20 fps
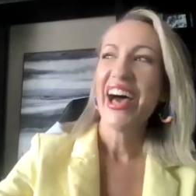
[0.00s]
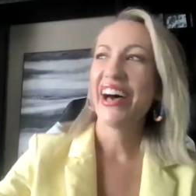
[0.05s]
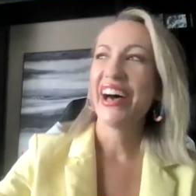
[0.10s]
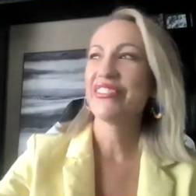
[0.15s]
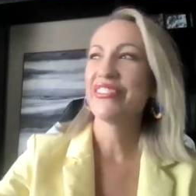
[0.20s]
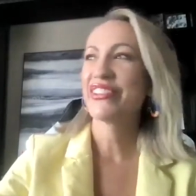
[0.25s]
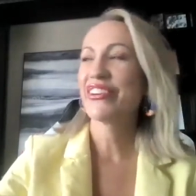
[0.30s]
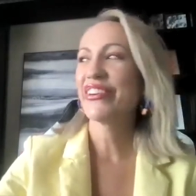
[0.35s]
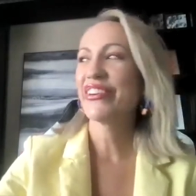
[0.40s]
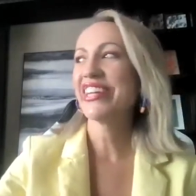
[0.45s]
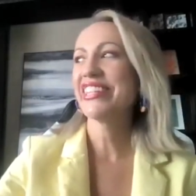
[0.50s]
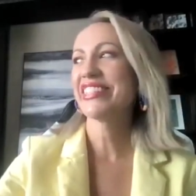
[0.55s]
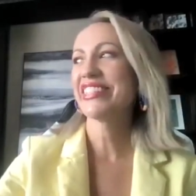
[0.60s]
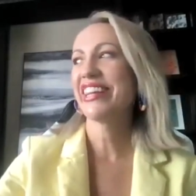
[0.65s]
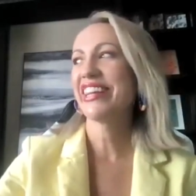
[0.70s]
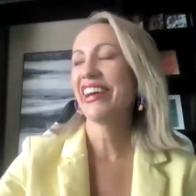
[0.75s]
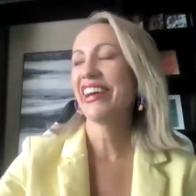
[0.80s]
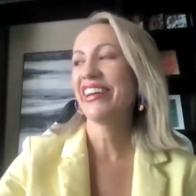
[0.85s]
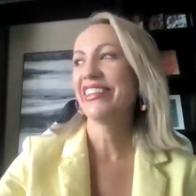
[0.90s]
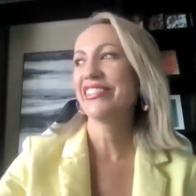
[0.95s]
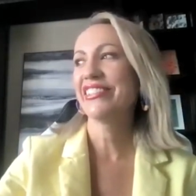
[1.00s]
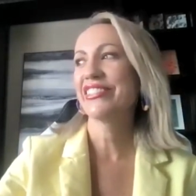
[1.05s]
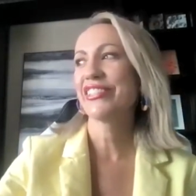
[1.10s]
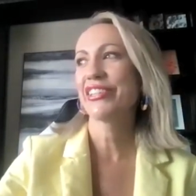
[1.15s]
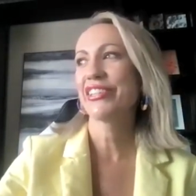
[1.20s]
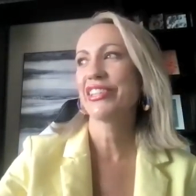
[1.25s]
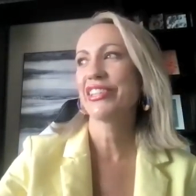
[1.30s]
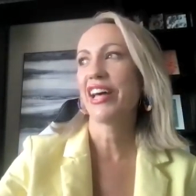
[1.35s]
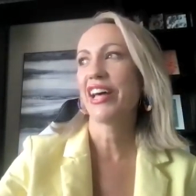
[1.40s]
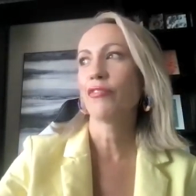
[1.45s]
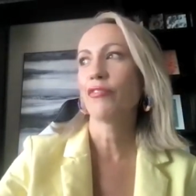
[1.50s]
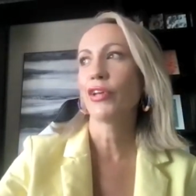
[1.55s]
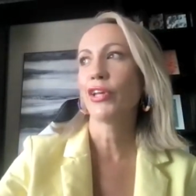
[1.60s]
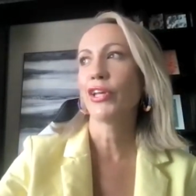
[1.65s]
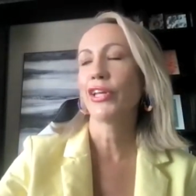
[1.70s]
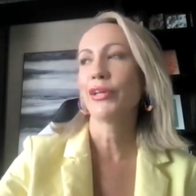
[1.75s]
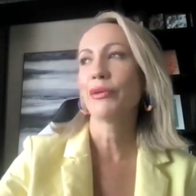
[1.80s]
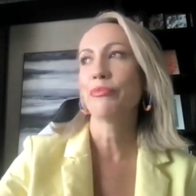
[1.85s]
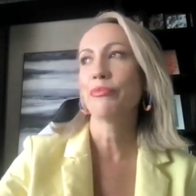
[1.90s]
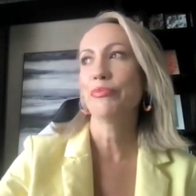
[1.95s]
of course, on a certain
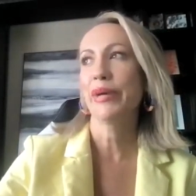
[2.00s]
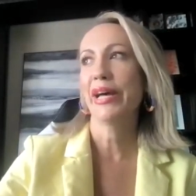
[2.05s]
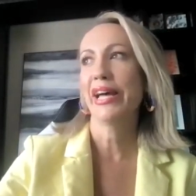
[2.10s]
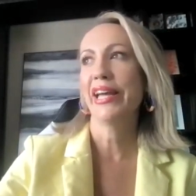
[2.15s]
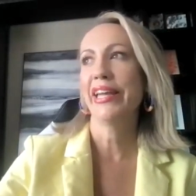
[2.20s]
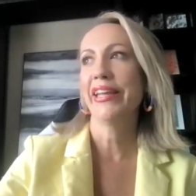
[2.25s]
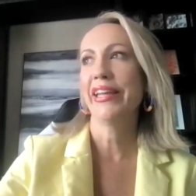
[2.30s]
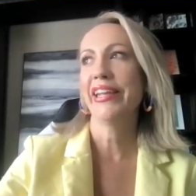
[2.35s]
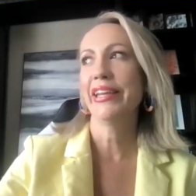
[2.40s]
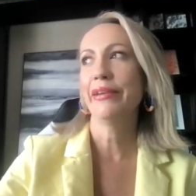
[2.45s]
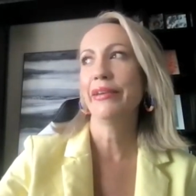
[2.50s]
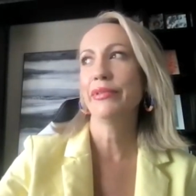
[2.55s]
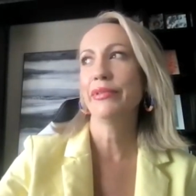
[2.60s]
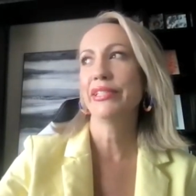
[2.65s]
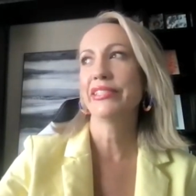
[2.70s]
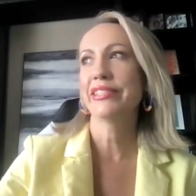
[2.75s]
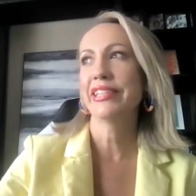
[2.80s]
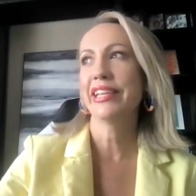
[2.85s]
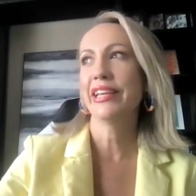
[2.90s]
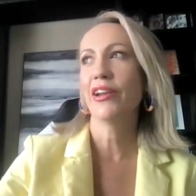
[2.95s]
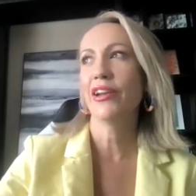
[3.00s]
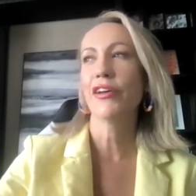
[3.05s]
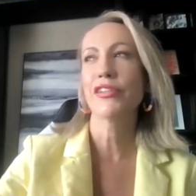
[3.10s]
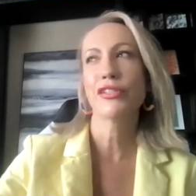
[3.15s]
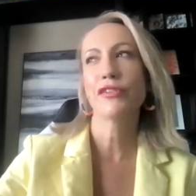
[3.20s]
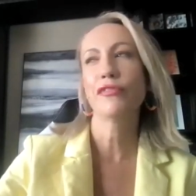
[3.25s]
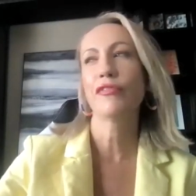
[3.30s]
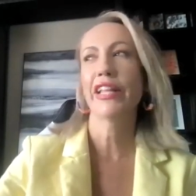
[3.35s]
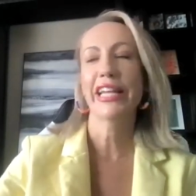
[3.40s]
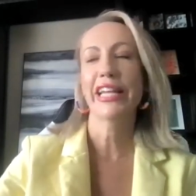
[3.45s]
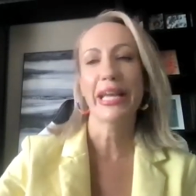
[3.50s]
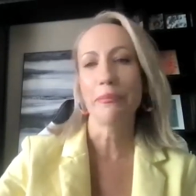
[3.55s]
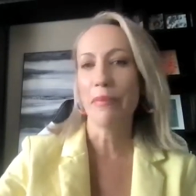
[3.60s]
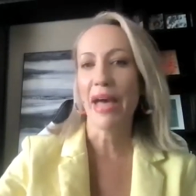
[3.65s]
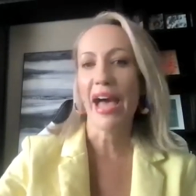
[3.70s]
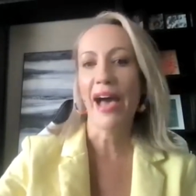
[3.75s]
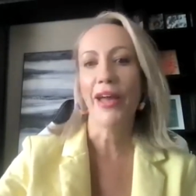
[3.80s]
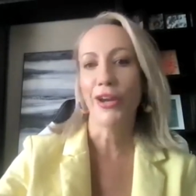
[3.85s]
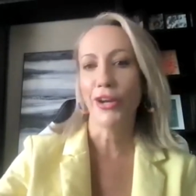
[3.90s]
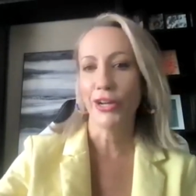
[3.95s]
level, but it also felt like it
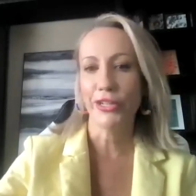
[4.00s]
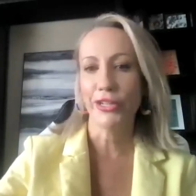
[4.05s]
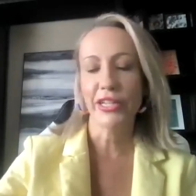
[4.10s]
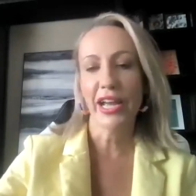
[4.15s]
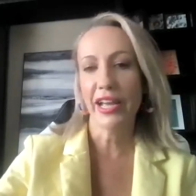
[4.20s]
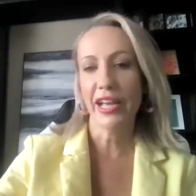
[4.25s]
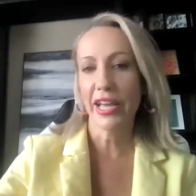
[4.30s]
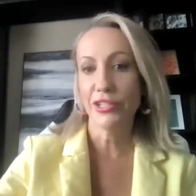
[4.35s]
mattered.